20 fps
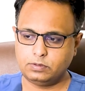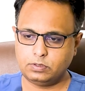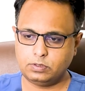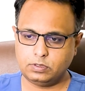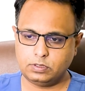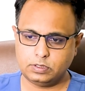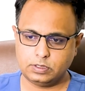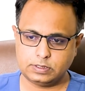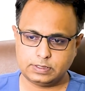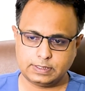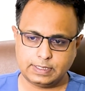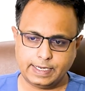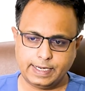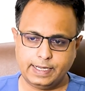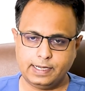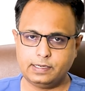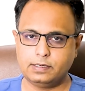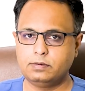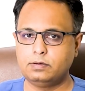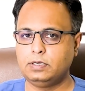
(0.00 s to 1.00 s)
a
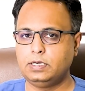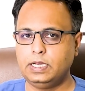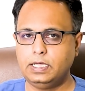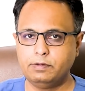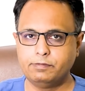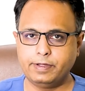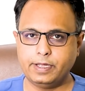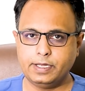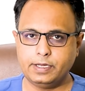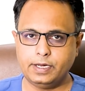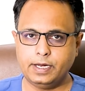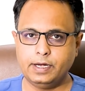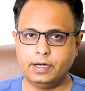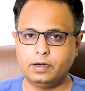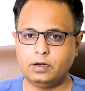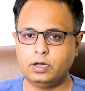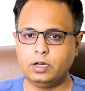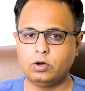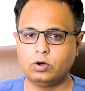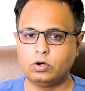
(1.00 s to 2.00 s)
slight leeway
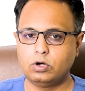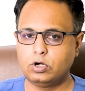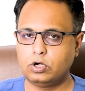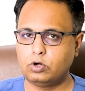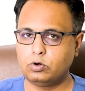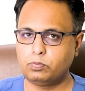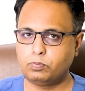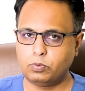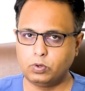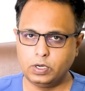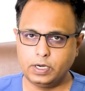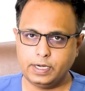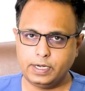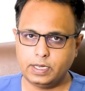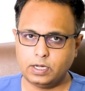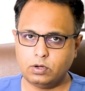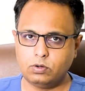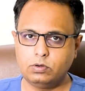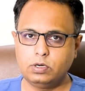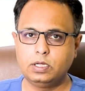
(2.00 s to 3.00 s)
in order to pull it
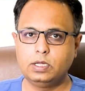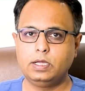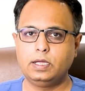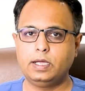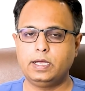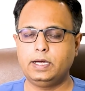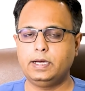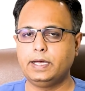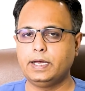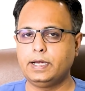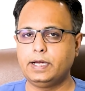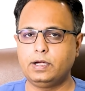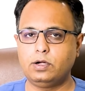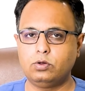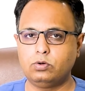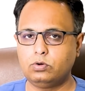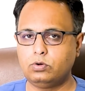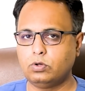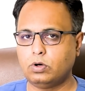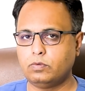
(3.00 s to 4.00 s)
down and get it
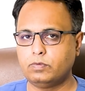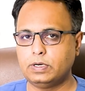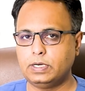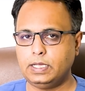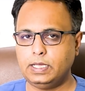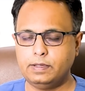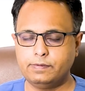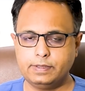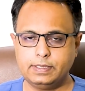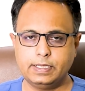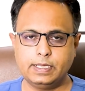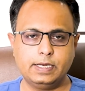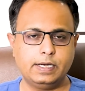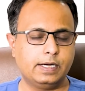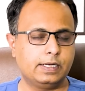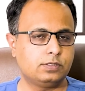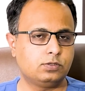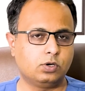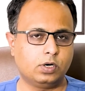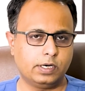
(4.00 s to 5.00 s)
to normal. Even then
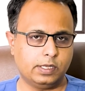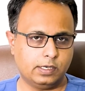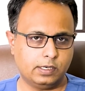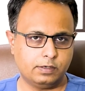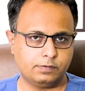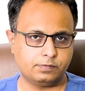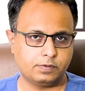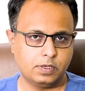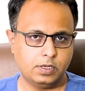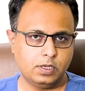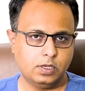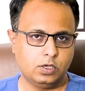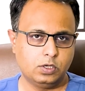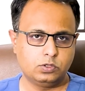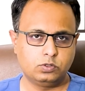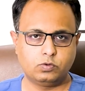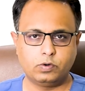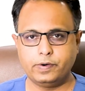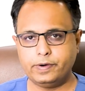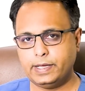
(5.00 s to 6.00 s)
it is not enough.
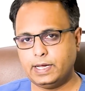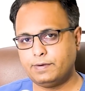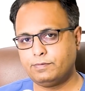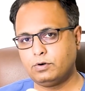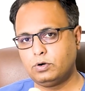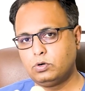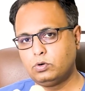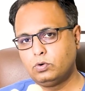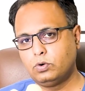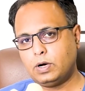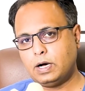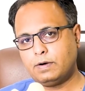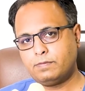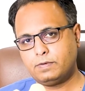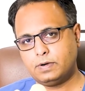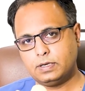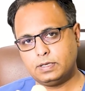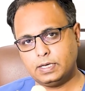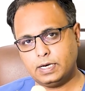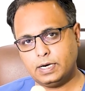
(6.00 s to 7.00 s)
So what we have to do
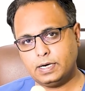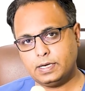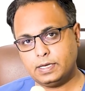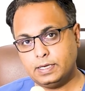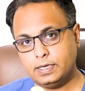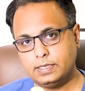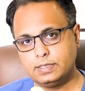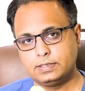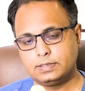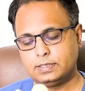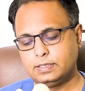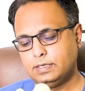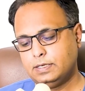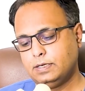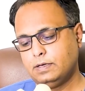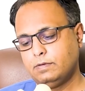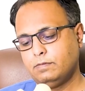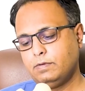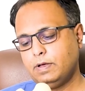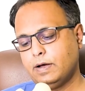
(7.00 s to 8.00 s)
after that is
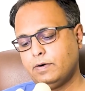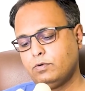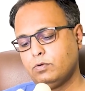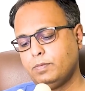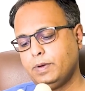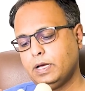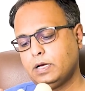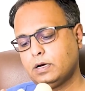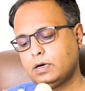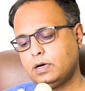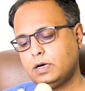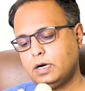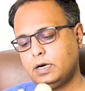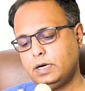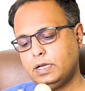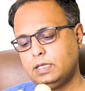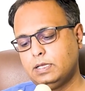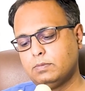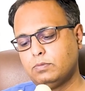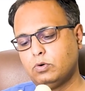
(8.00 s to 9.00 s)
we have to make a
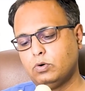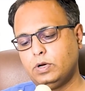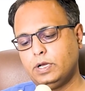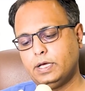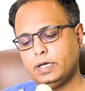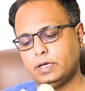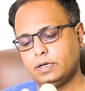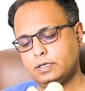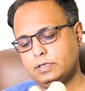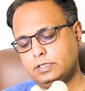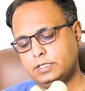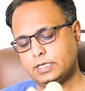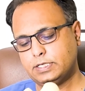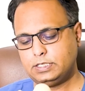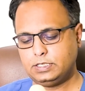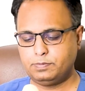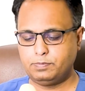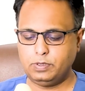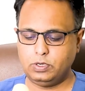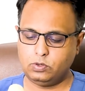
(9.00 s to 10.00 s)
cut in the bone here,
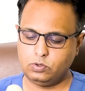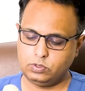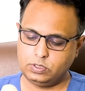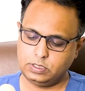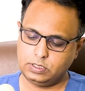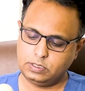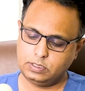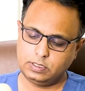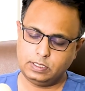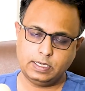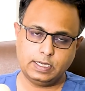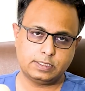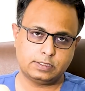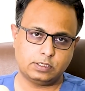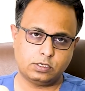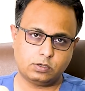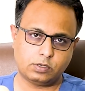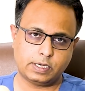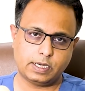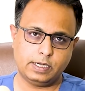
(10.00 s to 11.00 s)
just below the
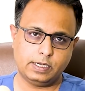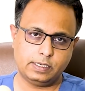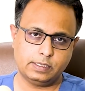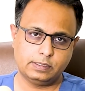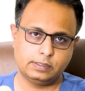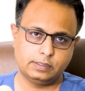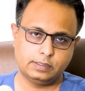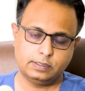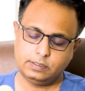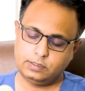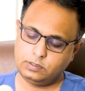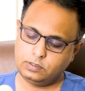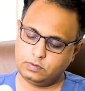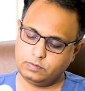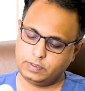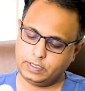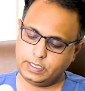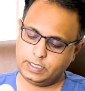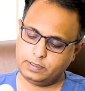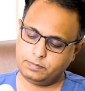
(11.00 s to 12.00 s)
lesser trochanter.
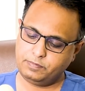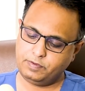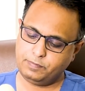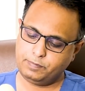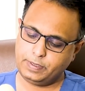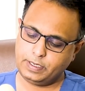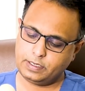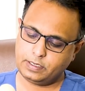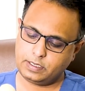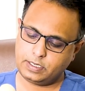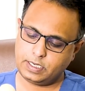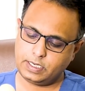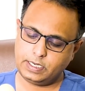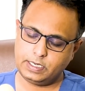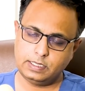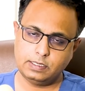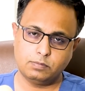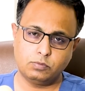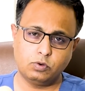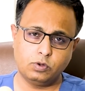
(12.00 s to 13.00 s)
Over here we make a cut
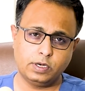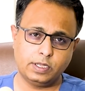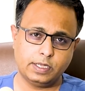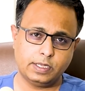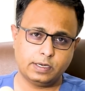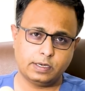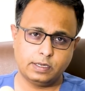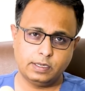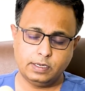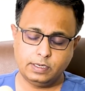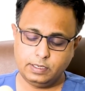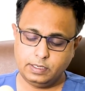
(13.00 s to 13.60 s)
in the bone here,